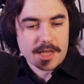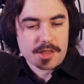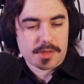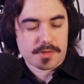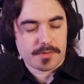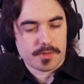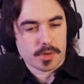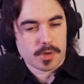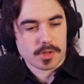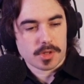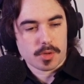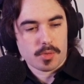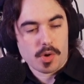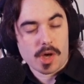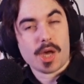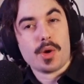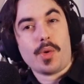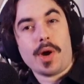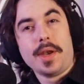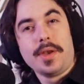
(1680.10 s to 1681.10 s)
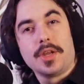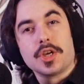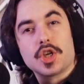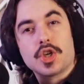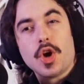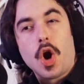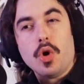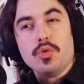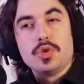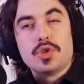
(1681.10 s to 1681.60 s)
for. It's like, well, I wanted to
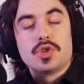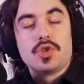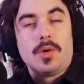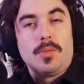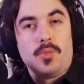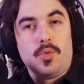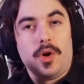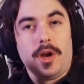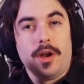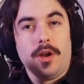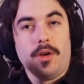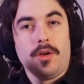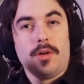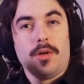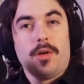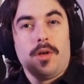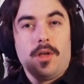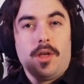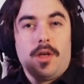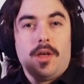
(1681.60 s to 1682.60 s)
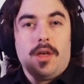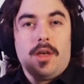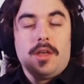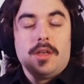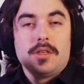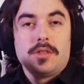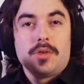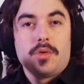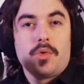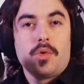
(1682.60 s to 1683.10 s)
go somewhere.
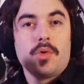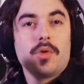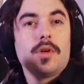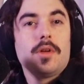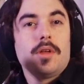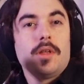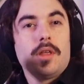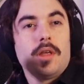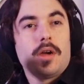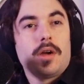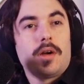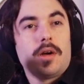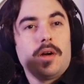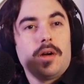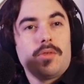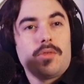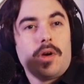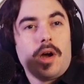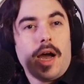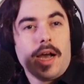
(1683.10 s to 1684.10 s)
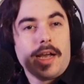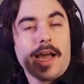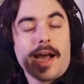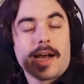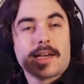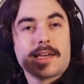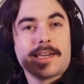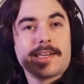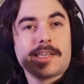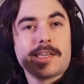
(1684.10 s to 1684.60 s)
So I
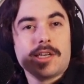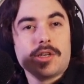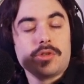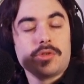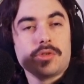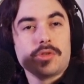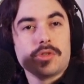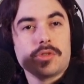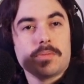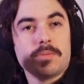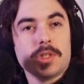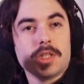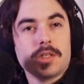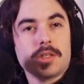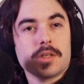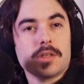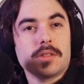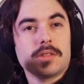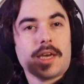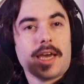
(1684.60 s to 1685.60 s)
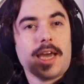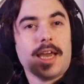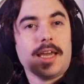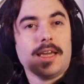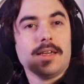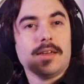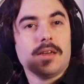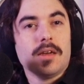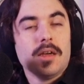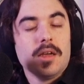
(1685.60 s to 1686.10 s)
got killed because
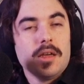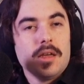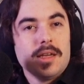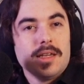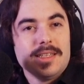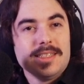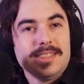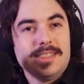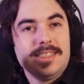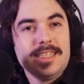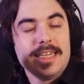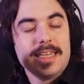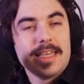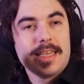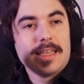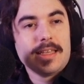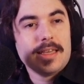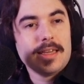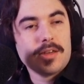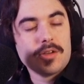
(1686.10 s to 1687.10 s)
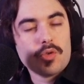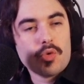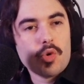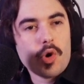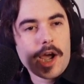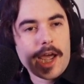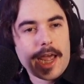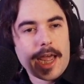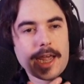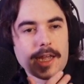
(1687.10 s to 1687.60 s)
I did it in a
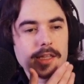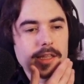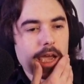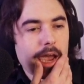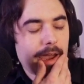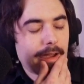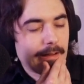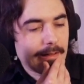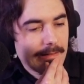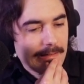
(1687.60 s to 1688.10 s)
way that